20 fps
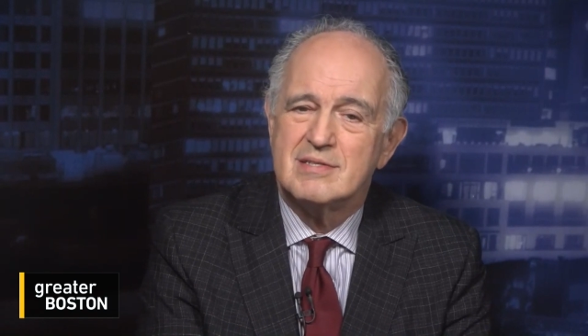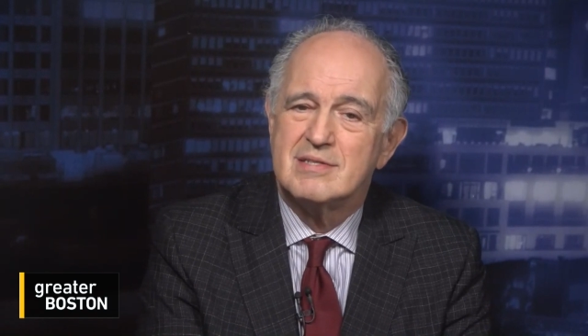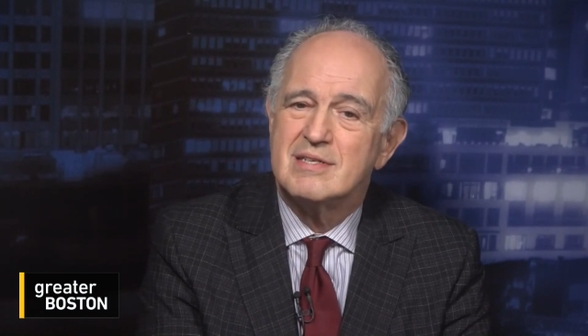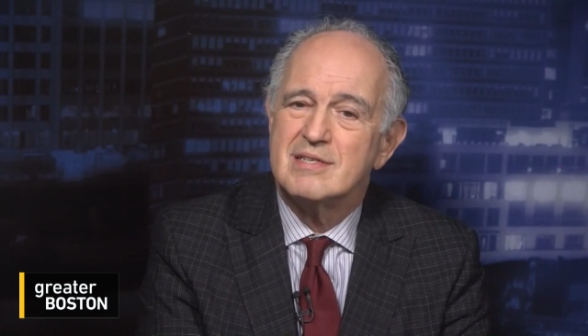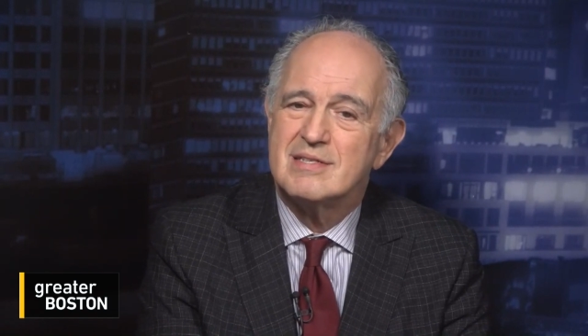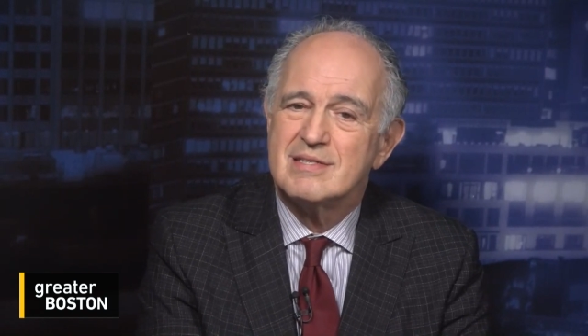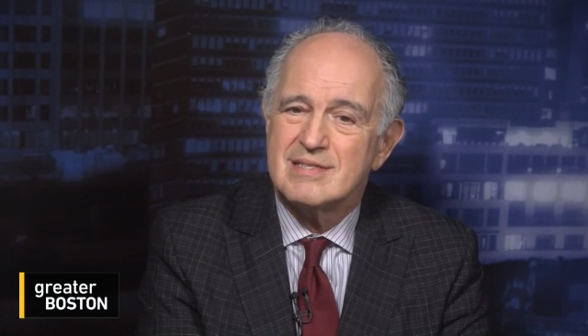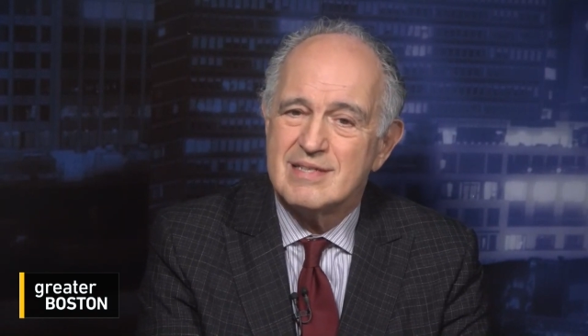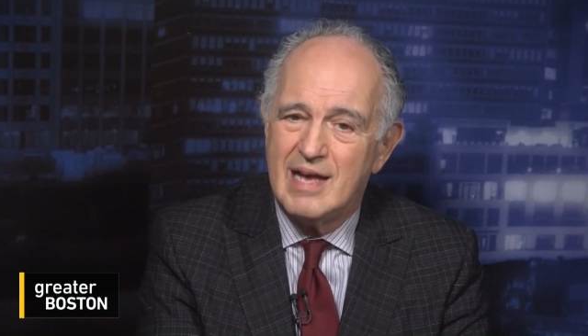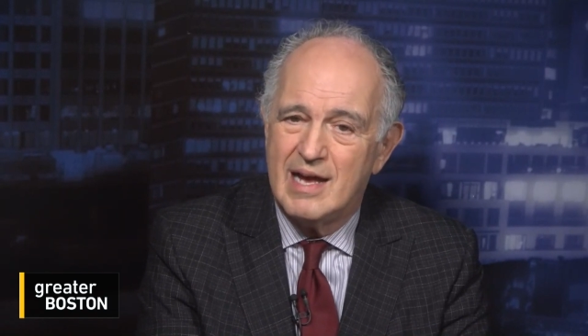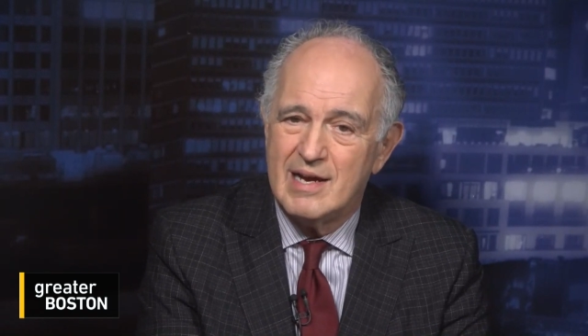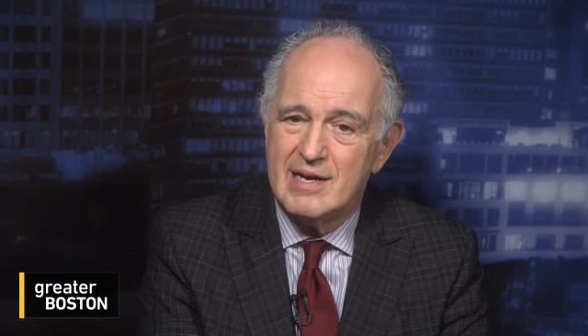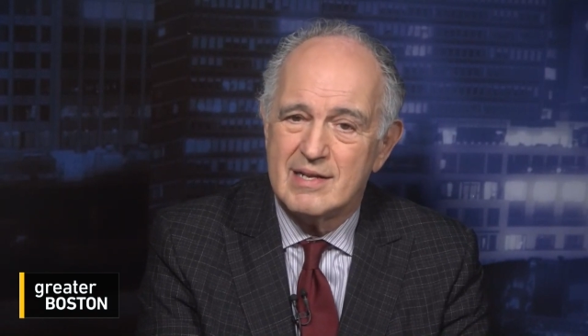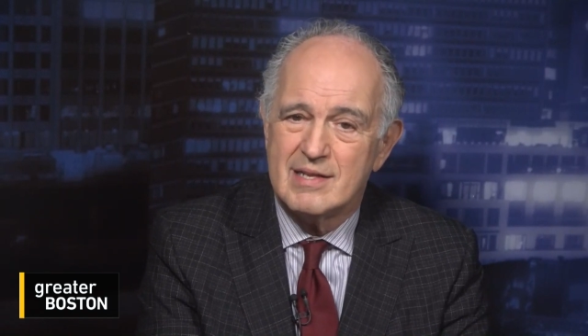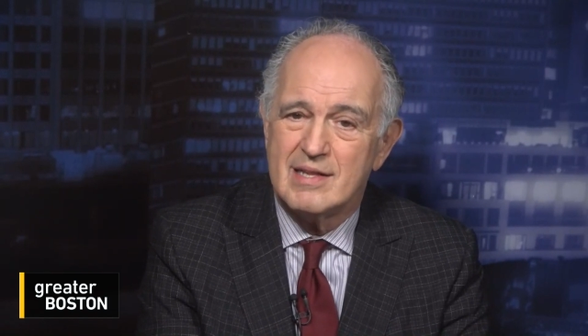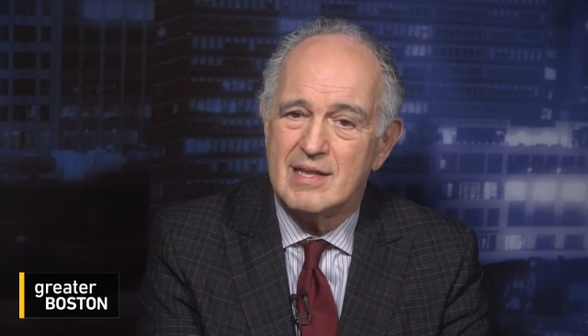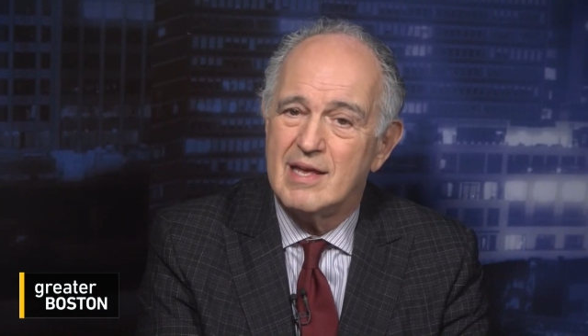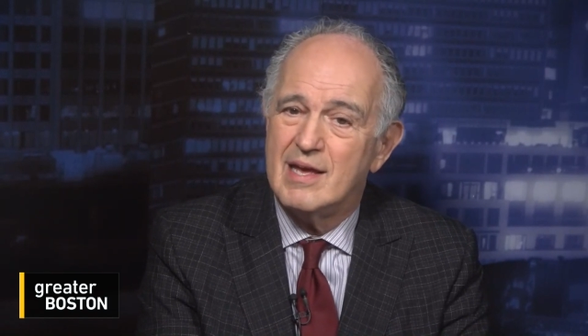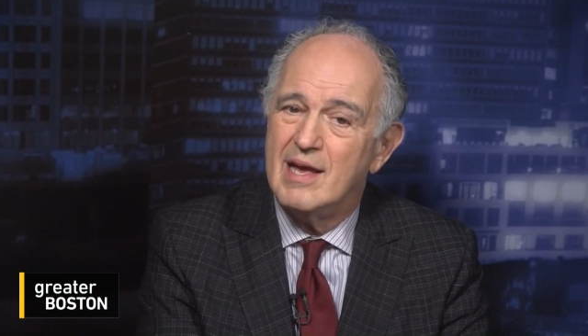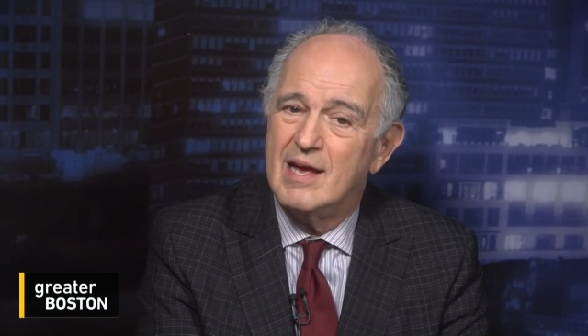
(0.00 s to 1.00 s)

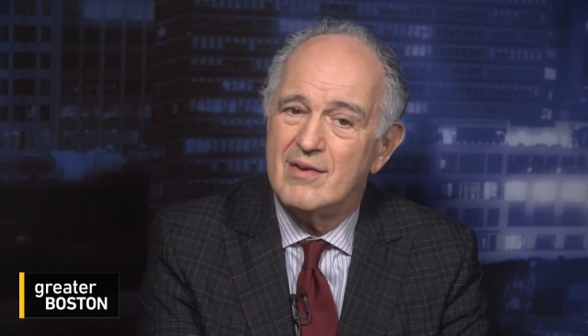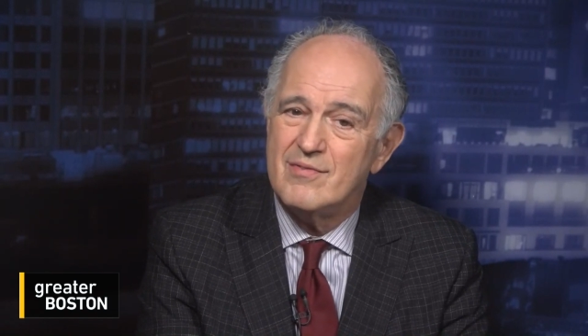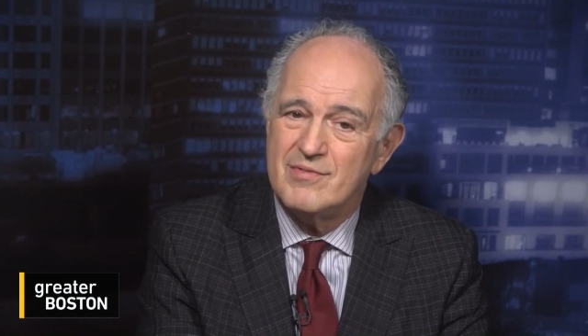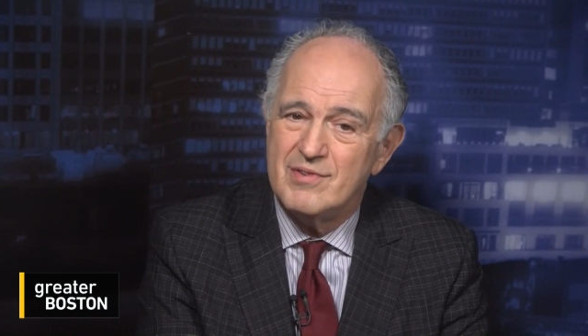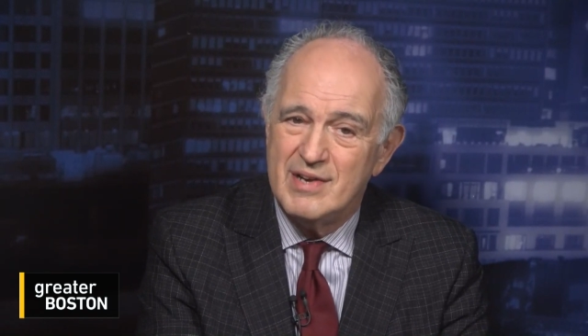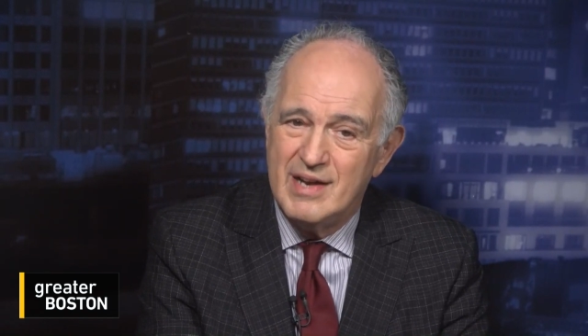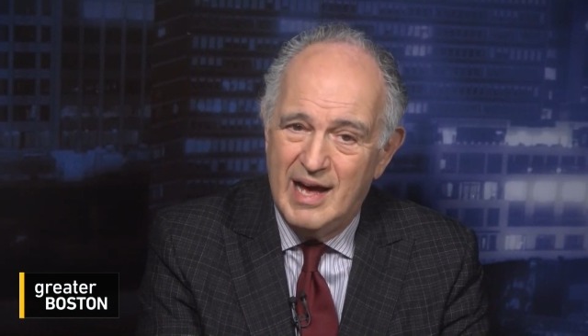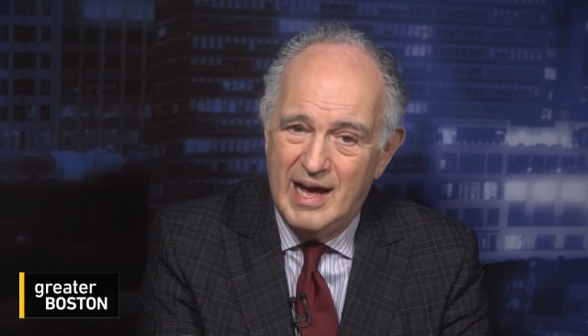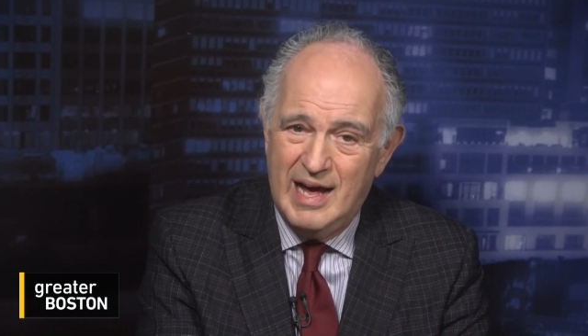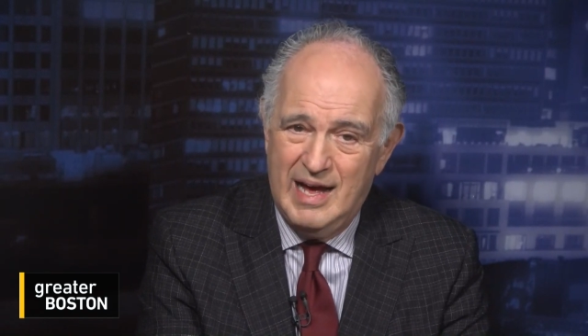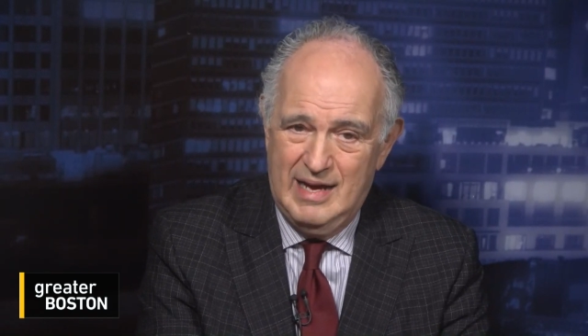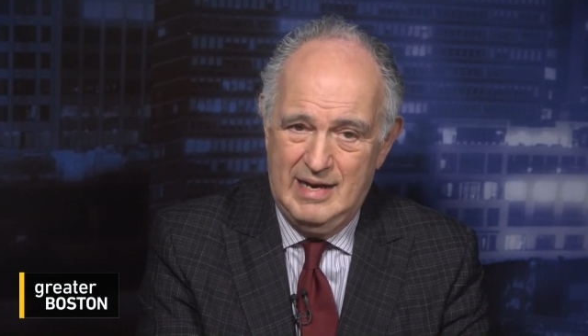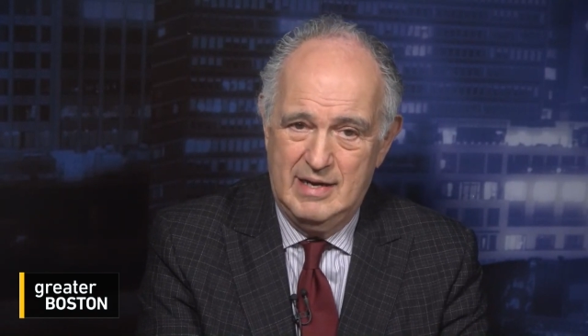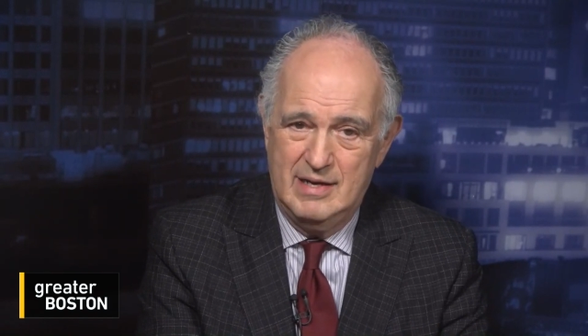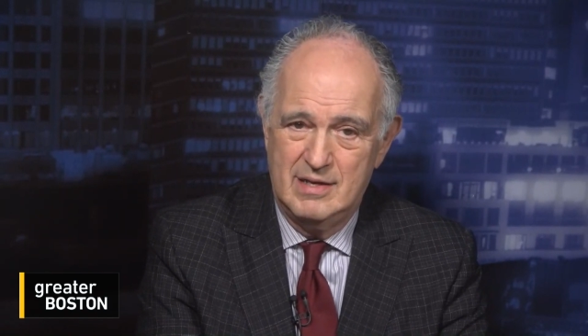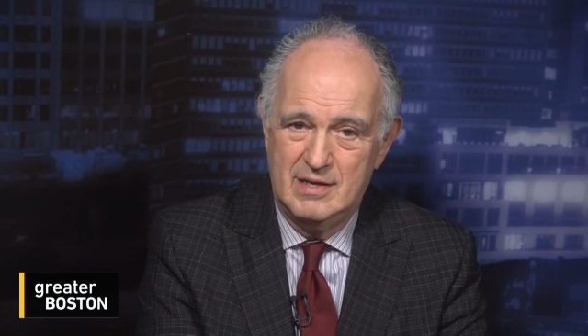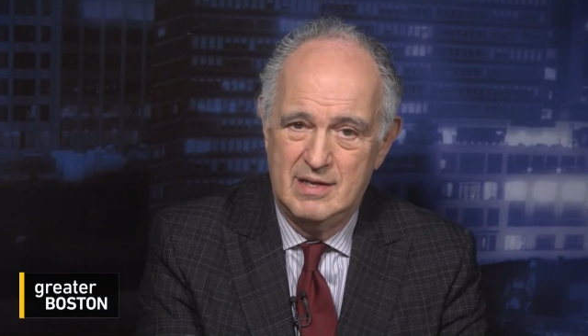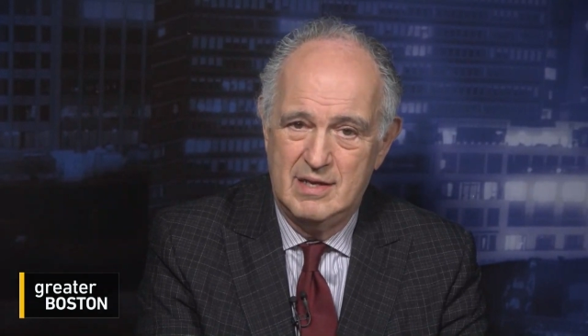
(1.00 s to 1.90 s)
decidedly have not,